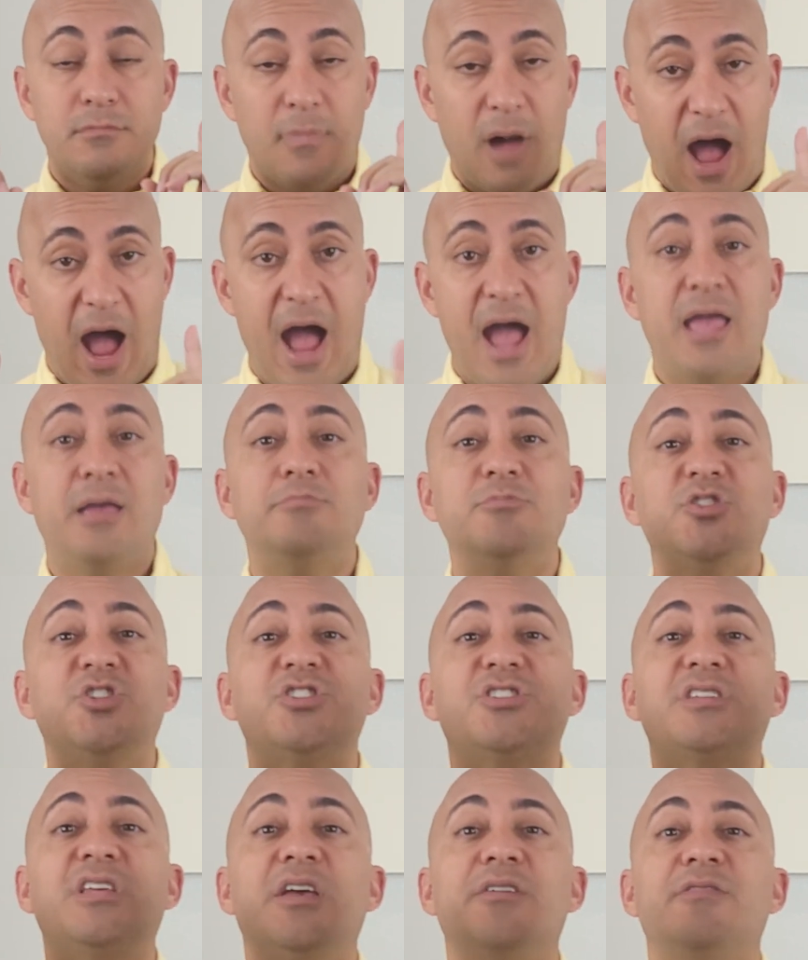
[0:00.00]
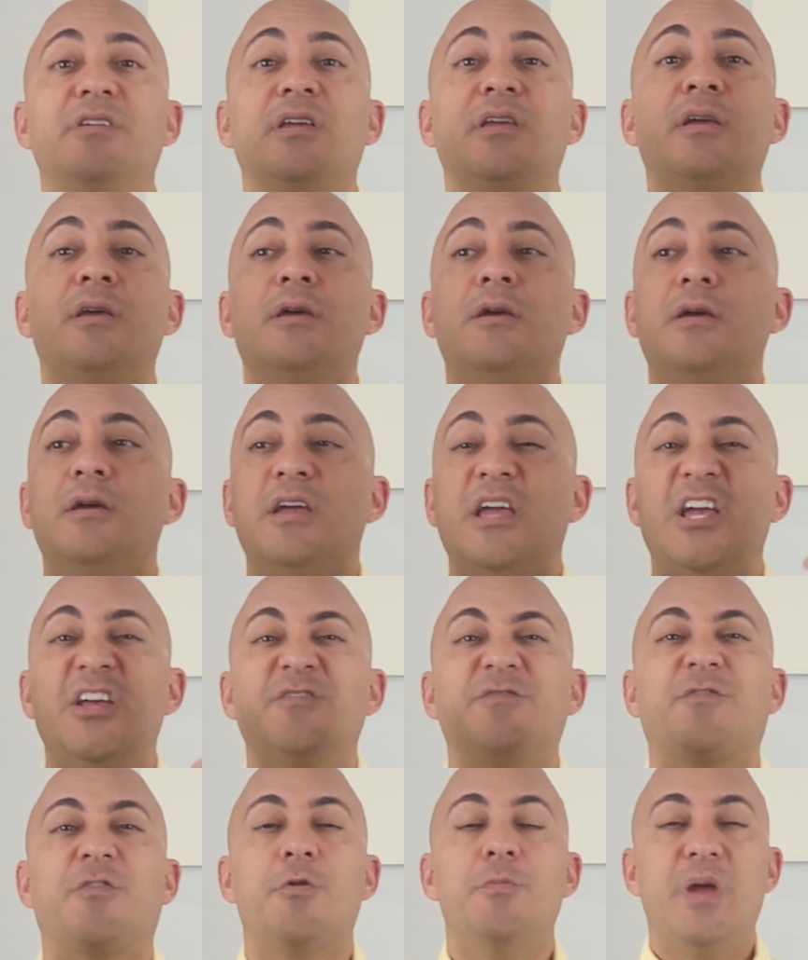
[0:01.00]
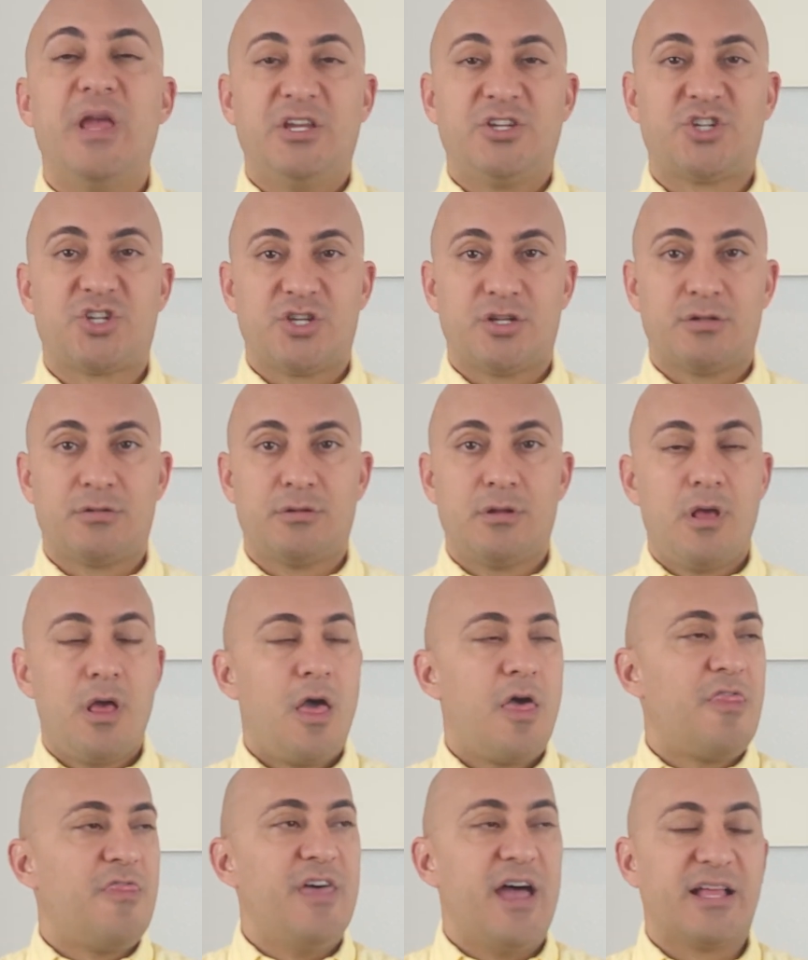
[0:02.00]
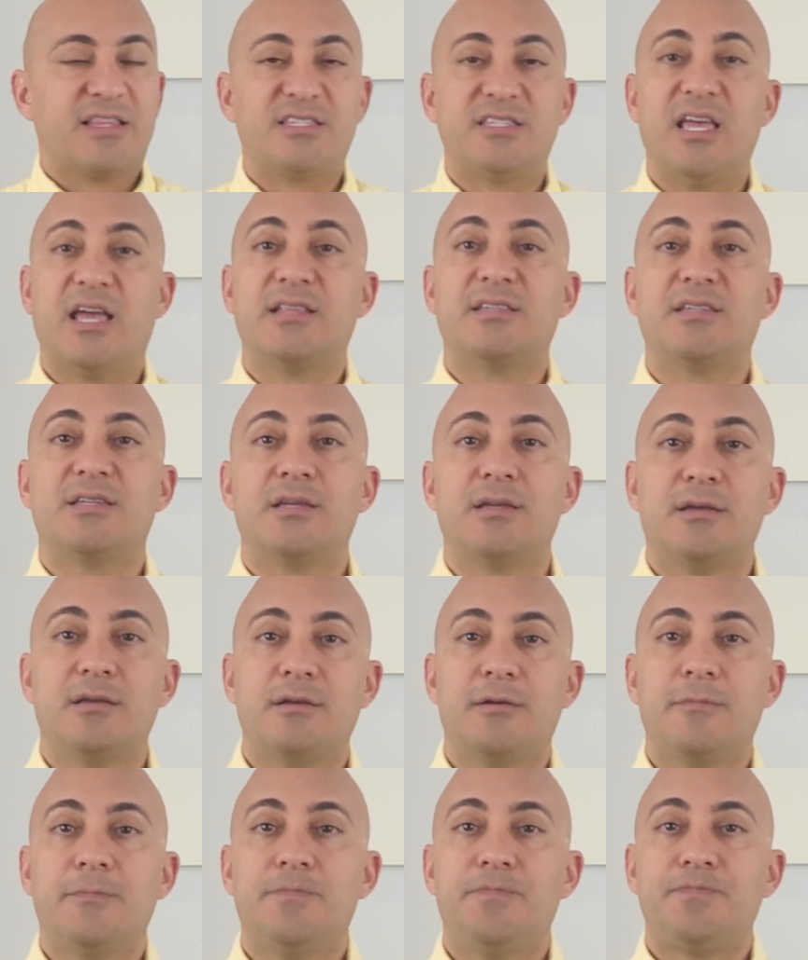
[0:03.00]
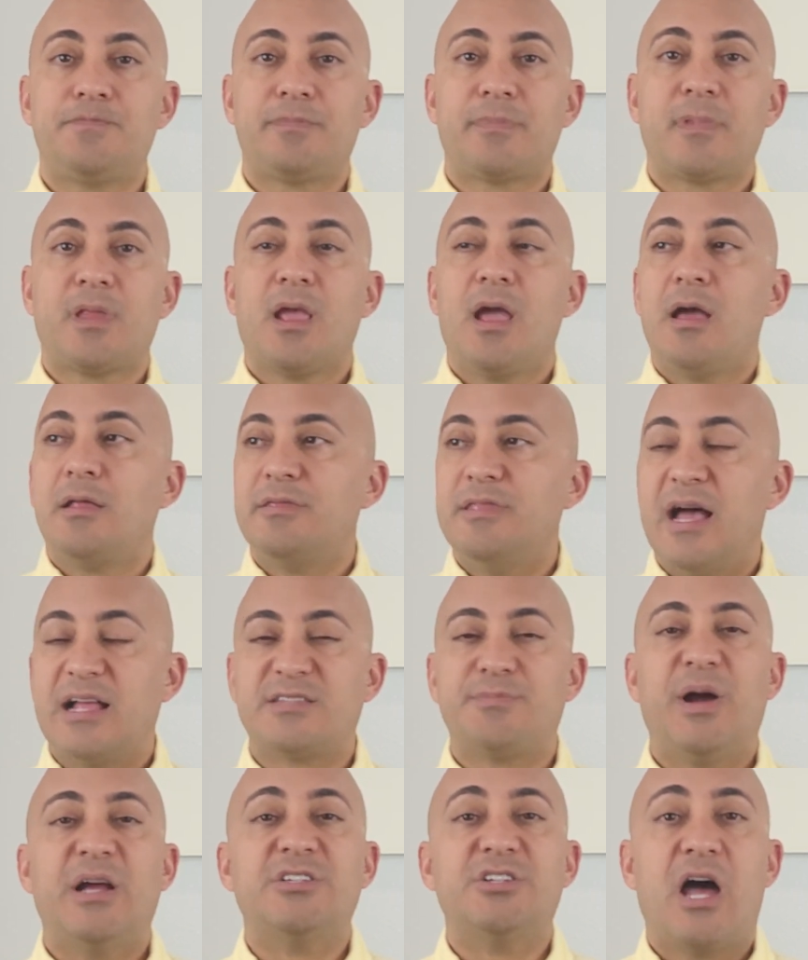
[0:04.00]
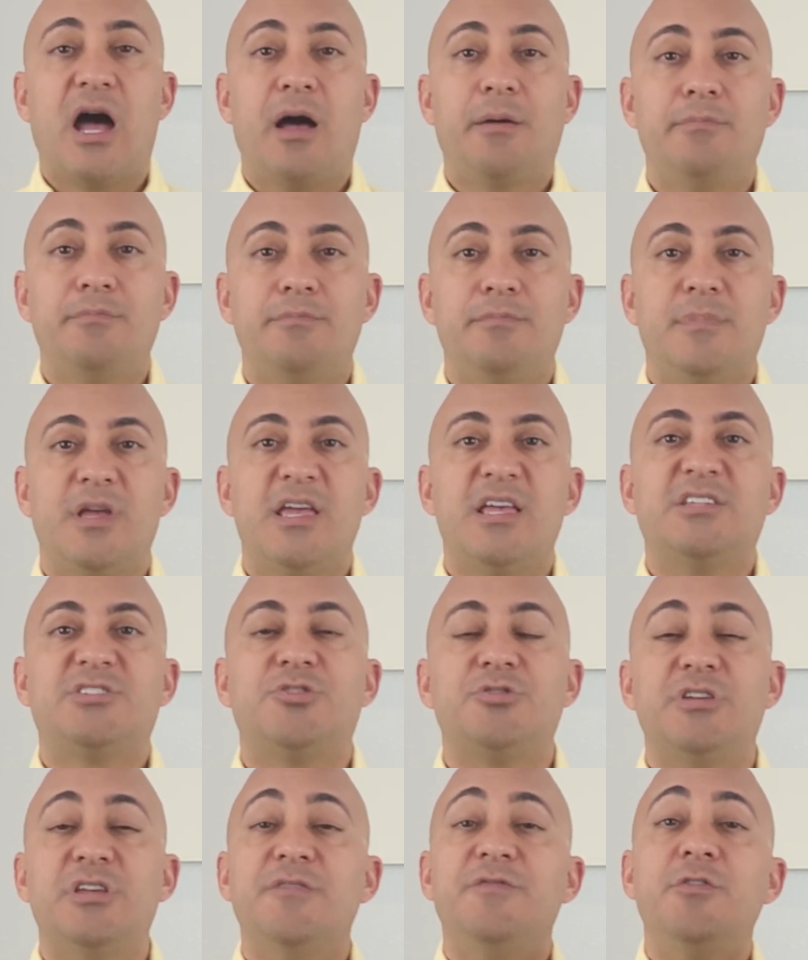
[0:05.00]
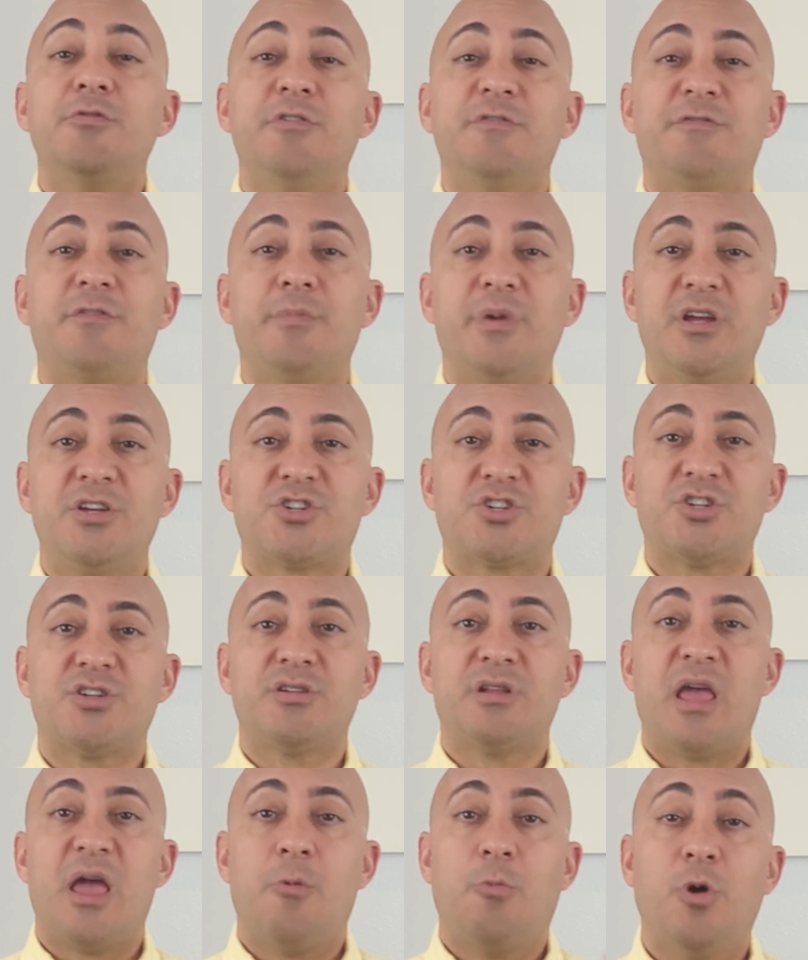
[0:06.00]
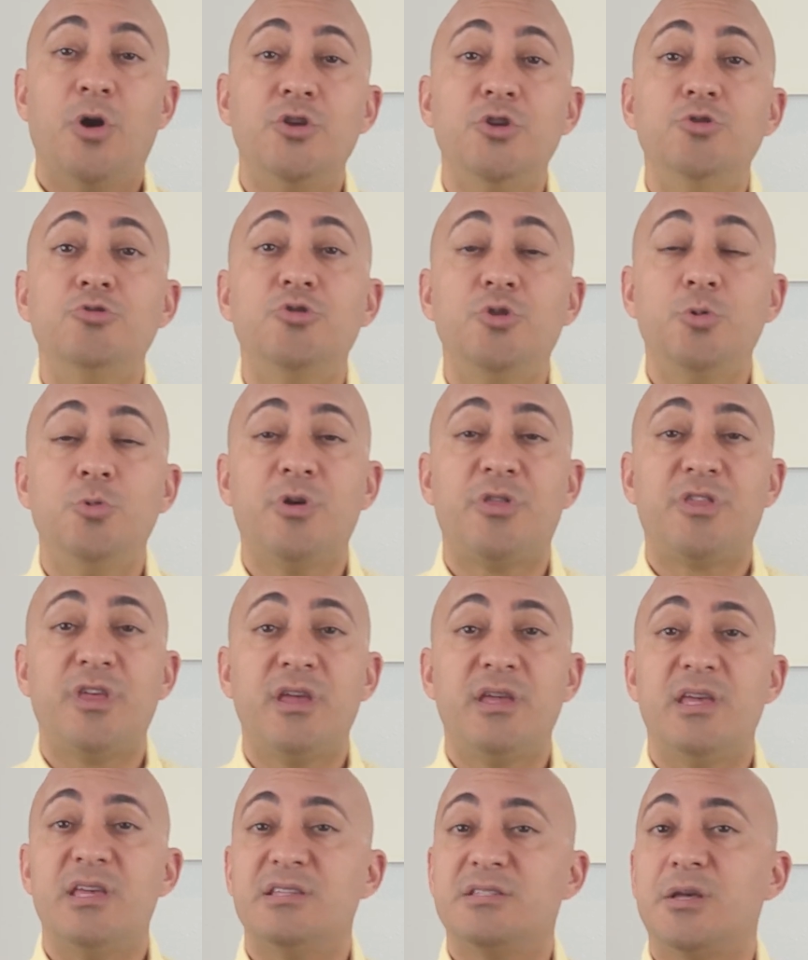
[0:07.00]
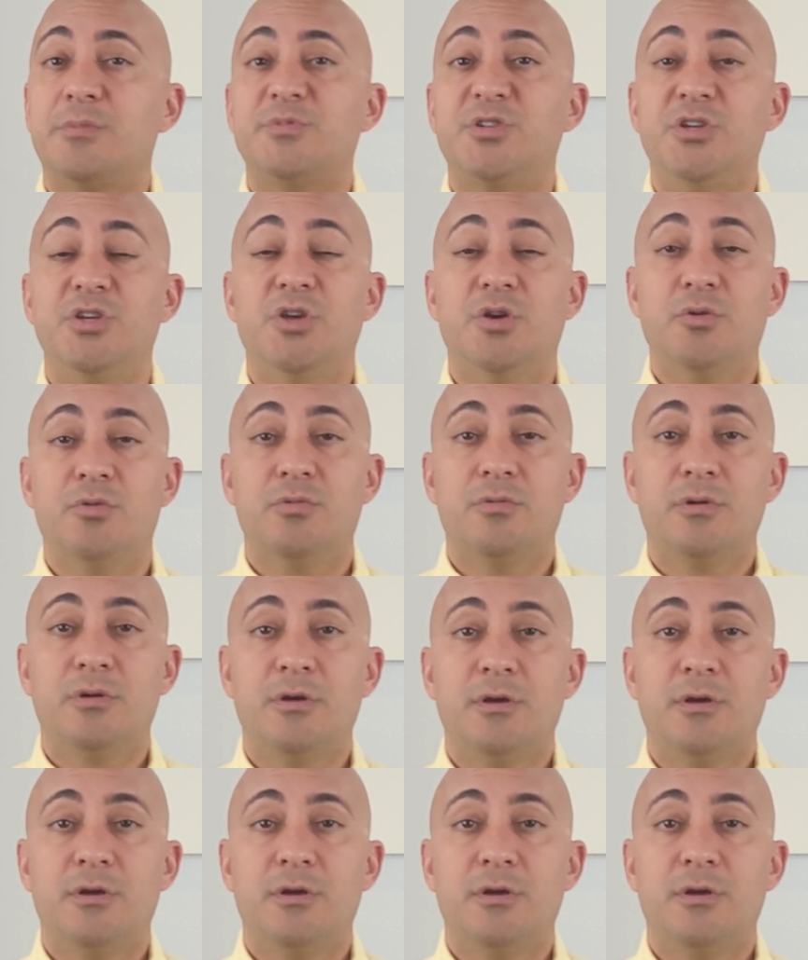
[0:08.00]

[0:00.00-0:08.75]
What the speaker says: I'm just giving information. That's it. That's my job, is to give you information, and what you do with it is up to you.